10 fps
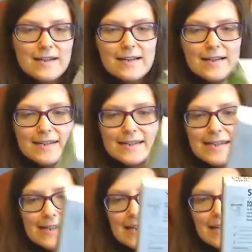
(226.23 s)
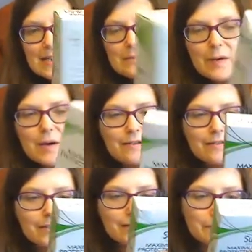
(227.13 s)
nice and stylish
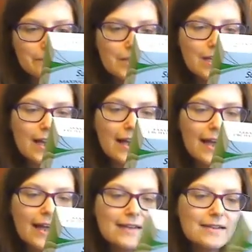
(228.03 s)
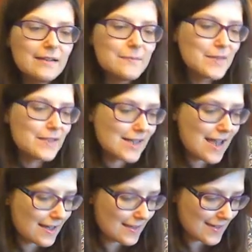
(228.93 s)
box. And let me
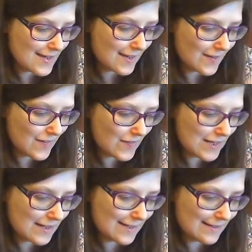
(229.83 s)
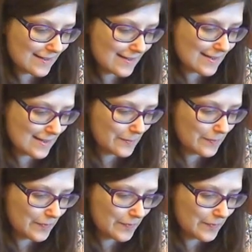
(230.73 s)
check the ingredients.